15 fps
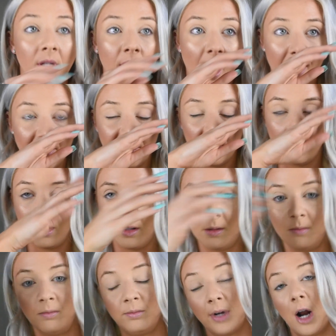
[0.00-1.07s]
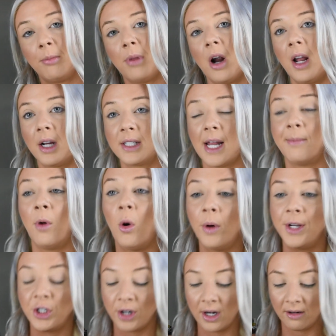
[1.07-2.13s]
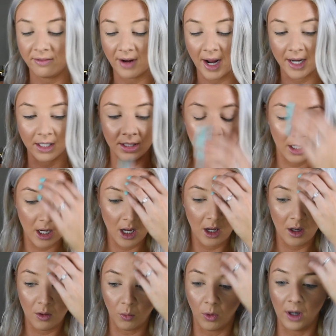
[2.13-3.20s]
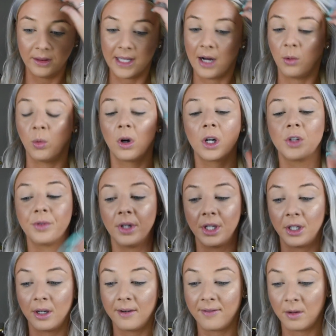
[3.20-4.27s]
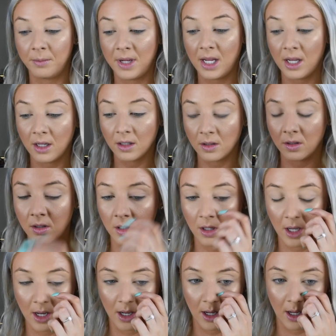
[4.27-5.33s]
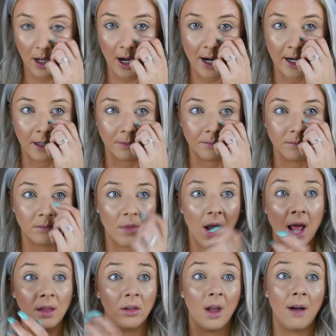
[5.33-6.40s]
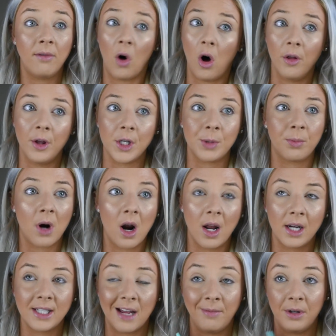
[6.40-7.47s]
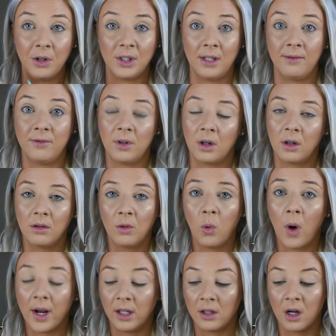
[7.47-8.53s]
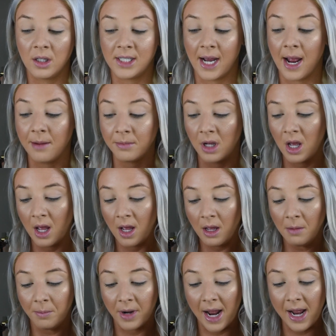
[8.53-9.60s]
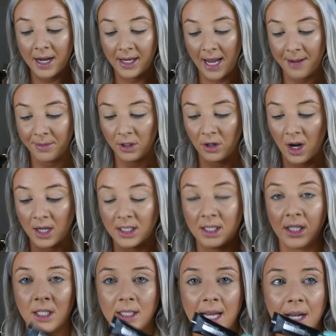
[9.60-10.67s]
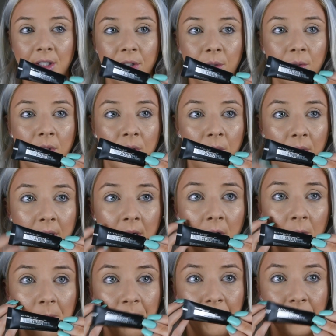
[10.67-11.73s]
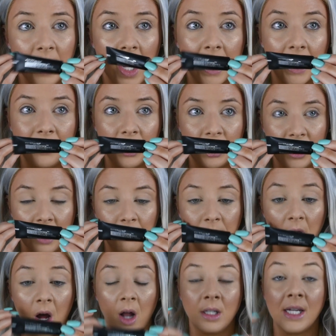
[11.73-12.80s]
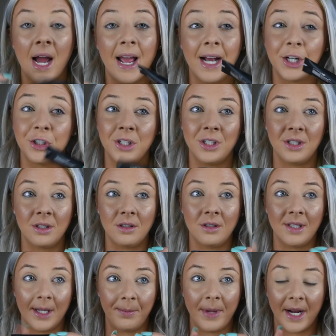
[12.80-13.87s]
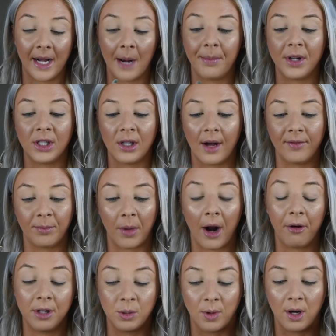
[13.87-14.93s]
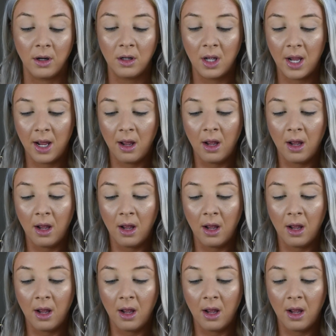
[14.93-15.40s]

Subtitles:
a lot of brow products. I'm always trying to find one that works really good for me. I love all those products. I've been using them for quite a long time. But I came across this Tattoo Studio and I got the shade Blonde. I actually did pick it up in soft brown as well,